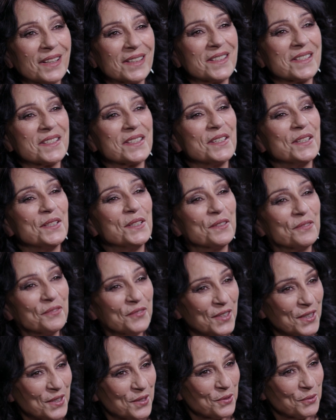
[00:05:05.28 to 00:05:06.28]
concede
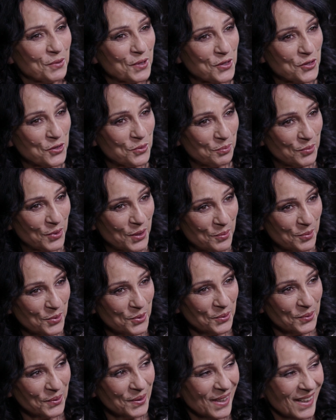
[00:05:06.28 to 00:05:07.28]
defeat to Richard
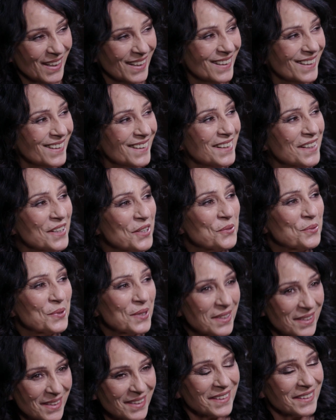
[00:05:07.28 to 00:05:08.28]
Preble
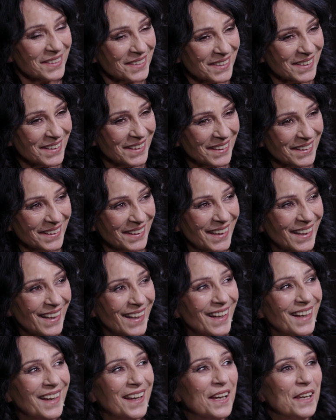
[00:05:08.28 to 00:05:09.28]
with dignity.
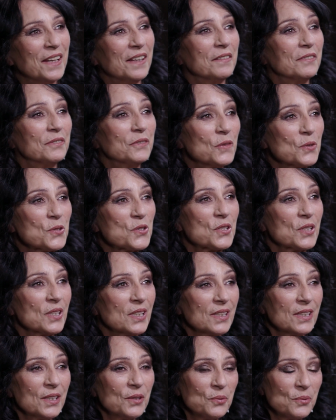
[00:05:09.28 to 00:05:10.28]
And
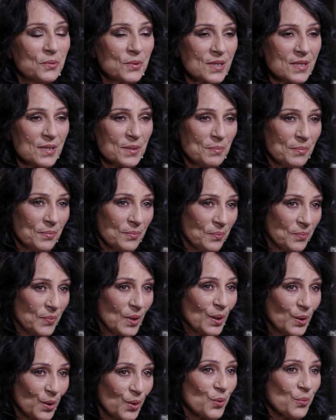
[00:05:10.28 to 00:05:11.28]
fortunately, it was a
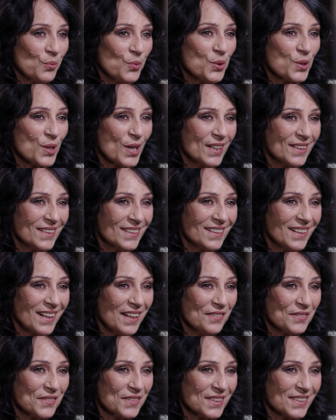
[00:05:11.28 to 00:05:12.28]
long walk I didn't
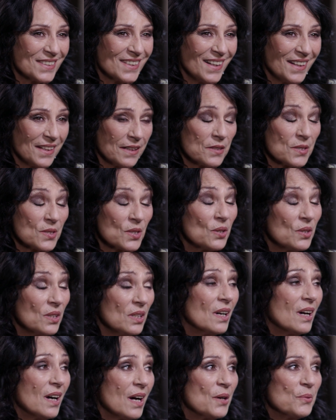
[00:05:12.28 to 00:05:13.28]
have to take. So
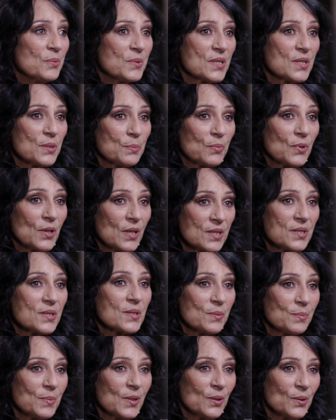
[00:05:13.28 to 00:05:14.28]
yeah, I was surprised,
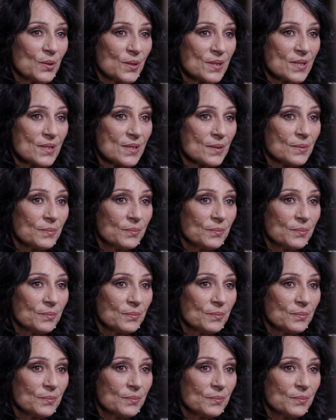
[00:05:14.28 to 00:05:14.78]
to be honest.